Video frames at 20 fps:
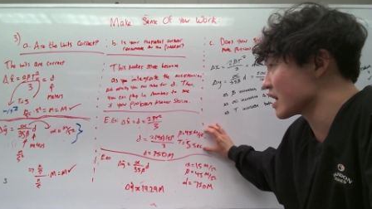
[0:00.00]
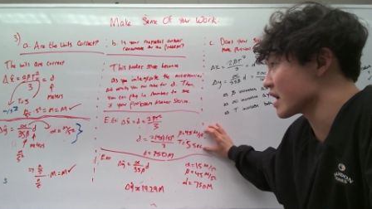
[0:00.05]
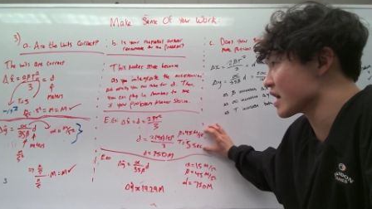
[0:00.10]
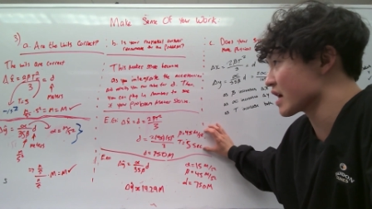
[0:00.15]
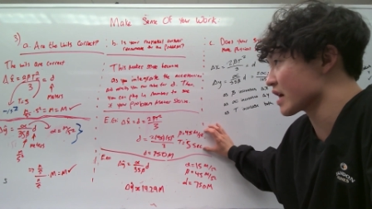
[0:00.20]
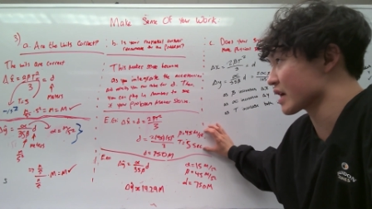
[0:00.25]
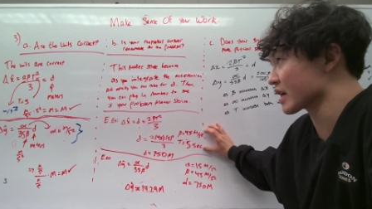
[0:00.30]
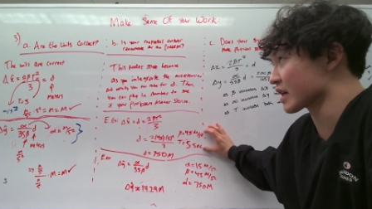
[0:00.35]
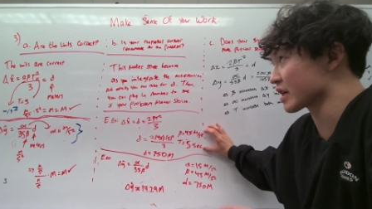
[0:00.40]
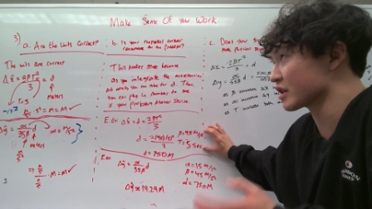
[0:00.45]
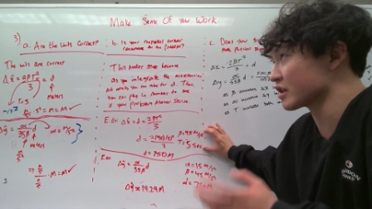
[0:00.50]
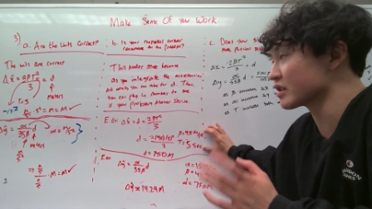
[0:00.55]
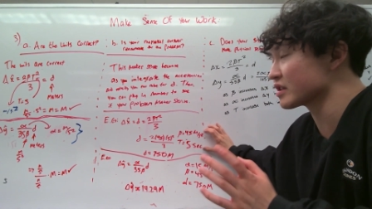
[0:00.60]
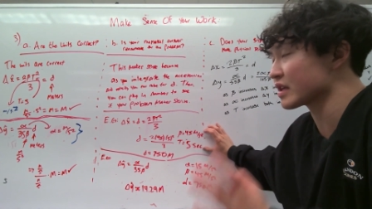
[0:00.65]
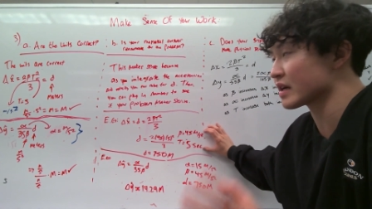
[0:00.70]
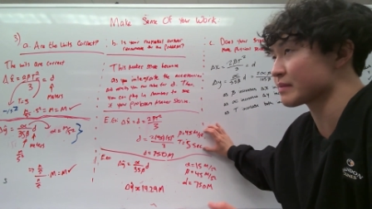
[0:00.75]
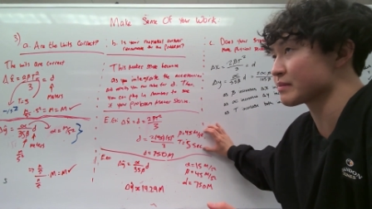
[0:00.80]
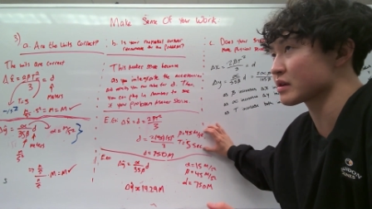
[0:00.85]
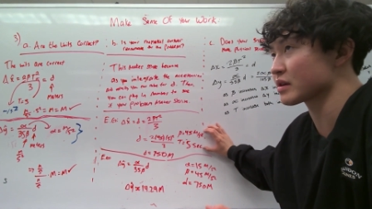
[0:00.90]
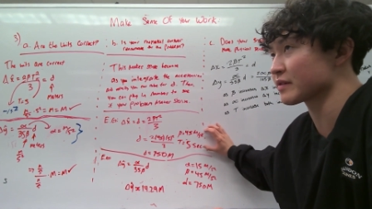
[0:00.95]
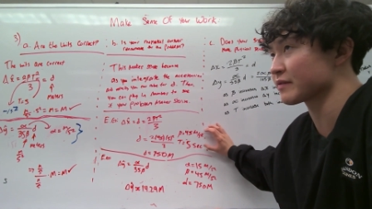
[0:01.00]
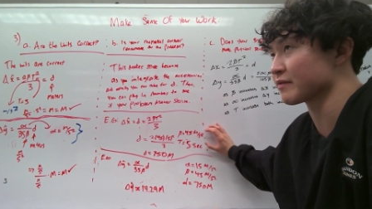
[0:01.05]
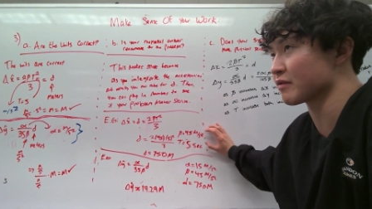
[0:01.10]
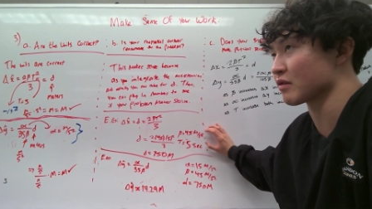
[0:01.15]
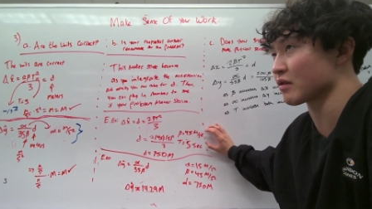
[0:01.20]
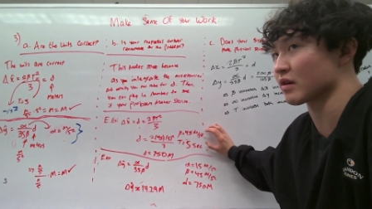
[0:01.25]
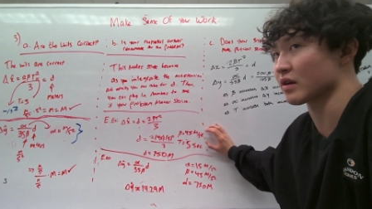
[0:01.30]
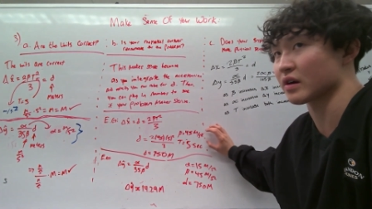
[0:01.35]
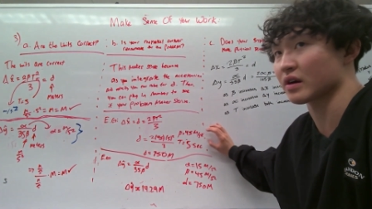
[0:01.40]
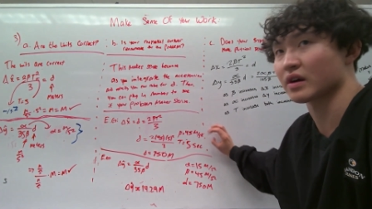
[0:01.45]
a good number
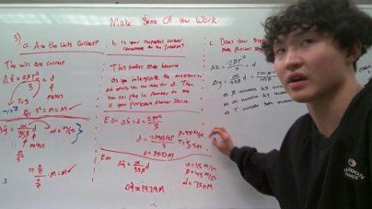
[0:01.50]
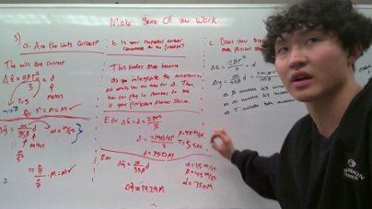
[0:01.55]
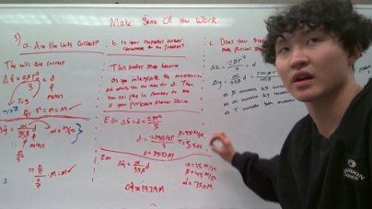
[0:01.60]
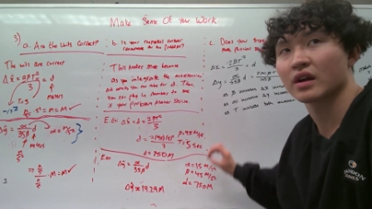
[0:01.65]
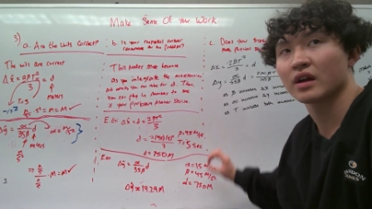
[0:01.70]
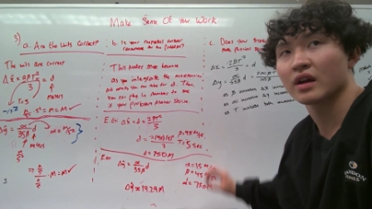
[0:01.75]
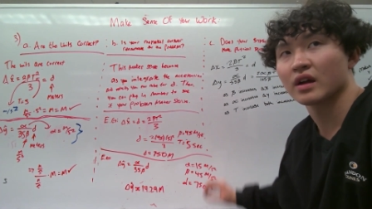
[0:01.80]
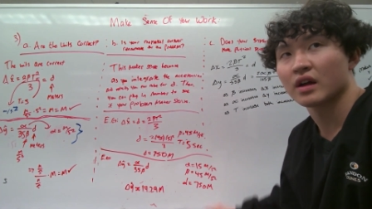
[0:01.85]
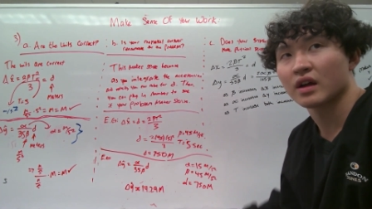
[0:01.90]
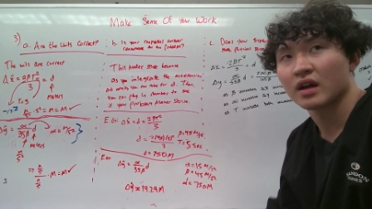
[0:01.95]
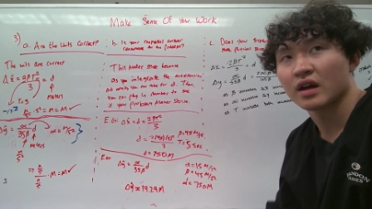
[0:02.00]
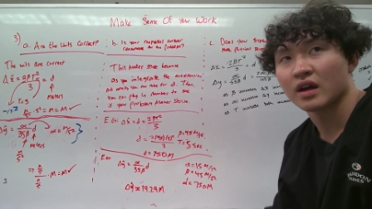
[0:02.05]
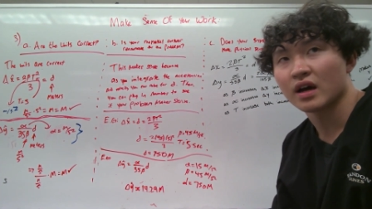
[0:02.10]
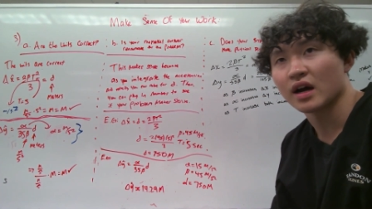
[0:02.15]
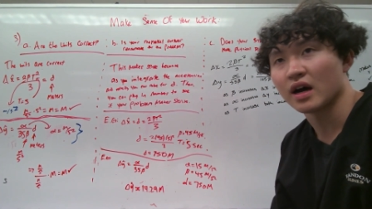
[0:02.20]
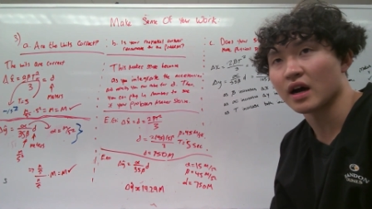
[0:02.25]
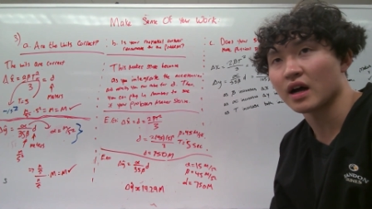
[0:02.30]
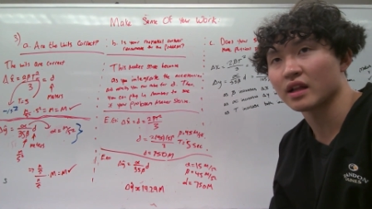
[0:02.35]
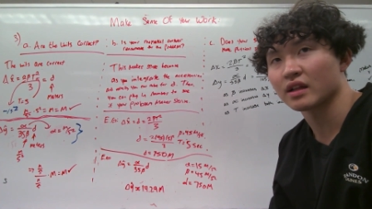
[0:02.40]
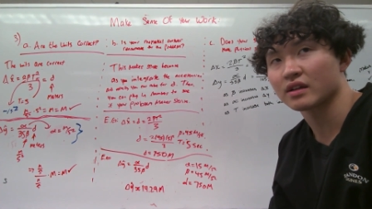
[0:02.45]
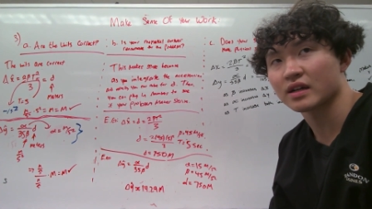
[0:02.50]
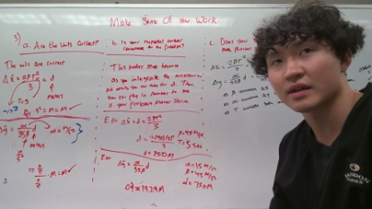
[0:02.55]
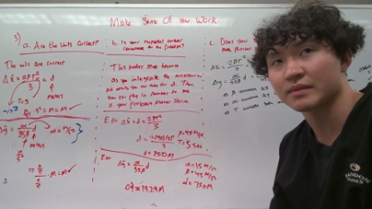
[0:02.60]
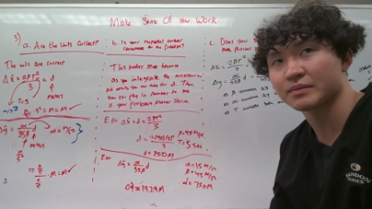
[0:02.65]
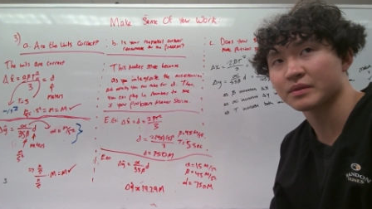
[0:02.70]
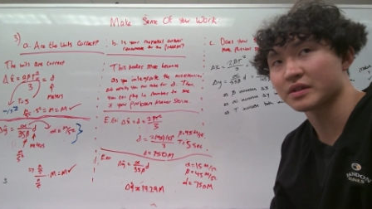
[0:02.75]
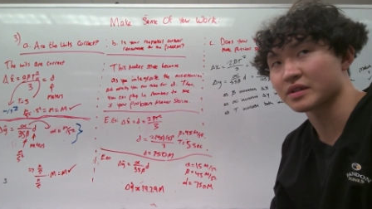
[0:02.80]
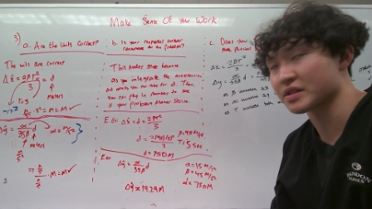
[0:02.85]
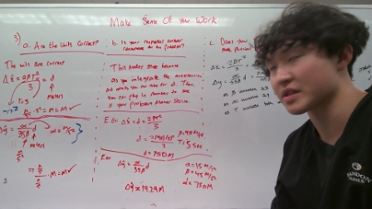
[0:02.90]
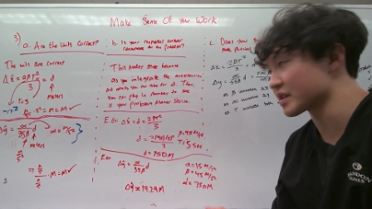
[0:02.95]
for a
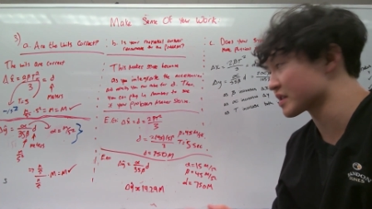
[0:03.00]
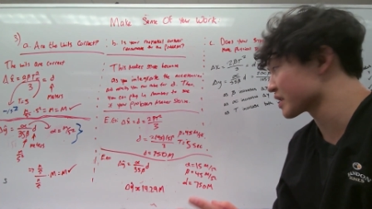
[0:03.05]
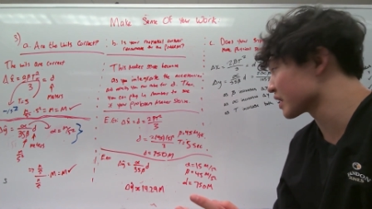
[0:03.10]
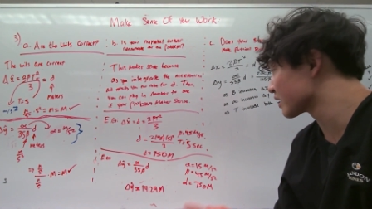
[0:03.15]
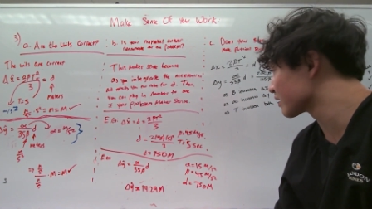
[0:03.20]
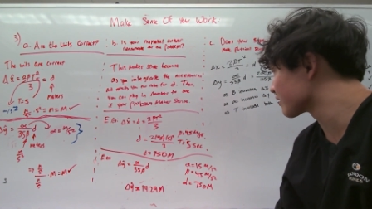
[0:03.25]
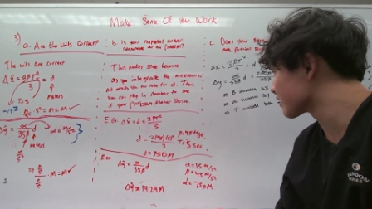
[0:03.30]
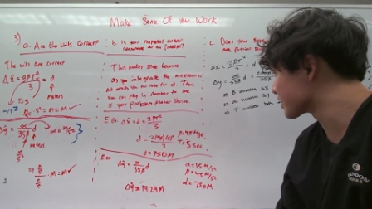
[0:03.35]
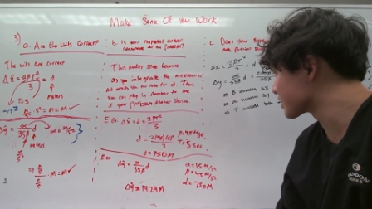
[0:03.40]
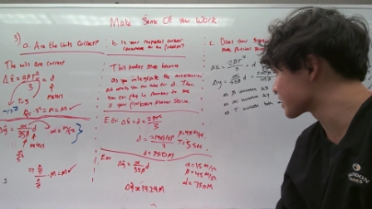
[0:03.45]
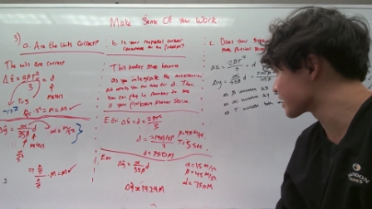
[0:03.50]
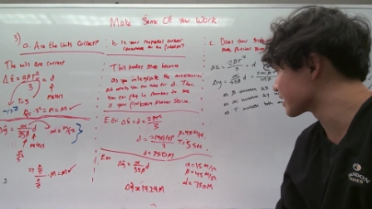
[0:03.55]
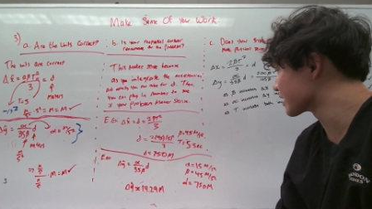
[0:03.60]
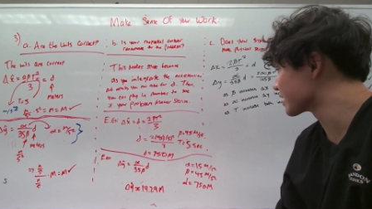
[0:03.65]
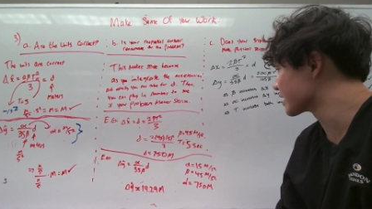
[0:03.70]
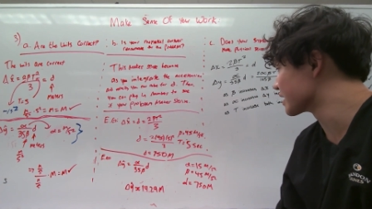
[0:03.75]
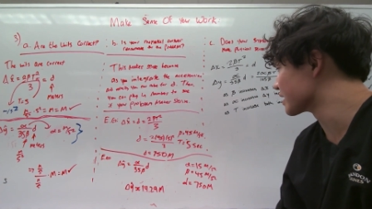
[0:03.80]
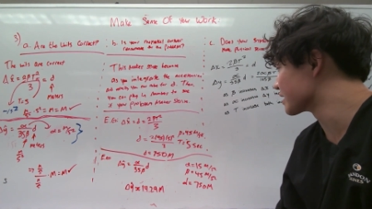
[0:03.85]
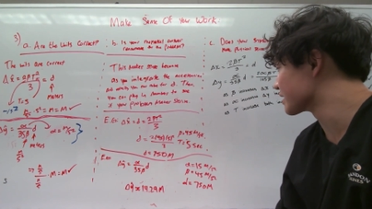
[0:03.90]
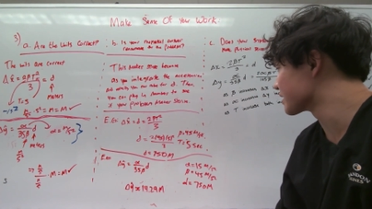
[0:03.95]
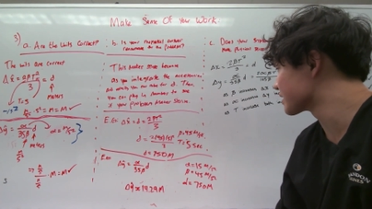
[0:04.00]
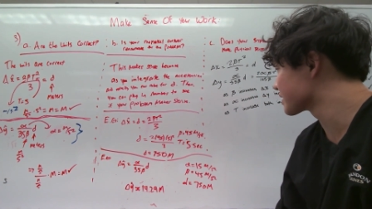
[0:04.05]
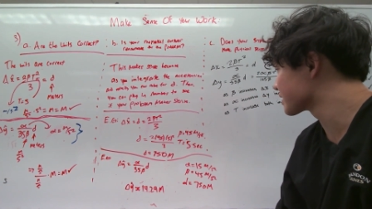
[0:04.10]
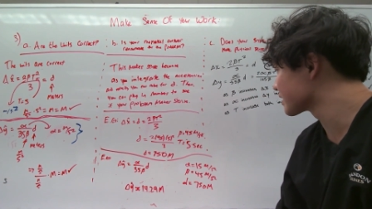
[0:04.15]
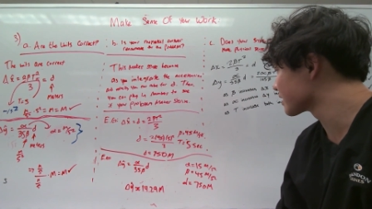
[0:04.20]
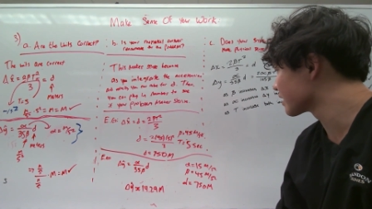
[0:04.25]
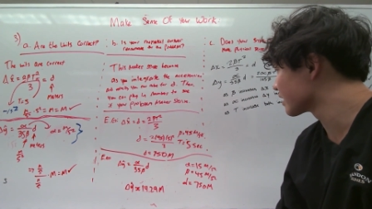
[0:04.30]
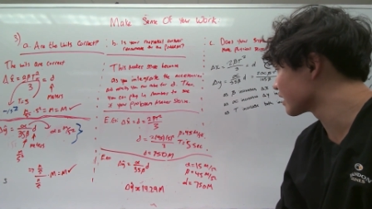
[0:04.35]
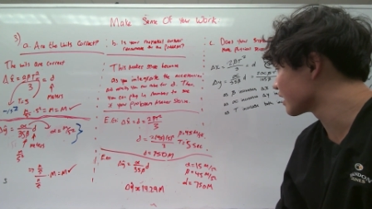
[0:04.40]
helicopter's acceleration is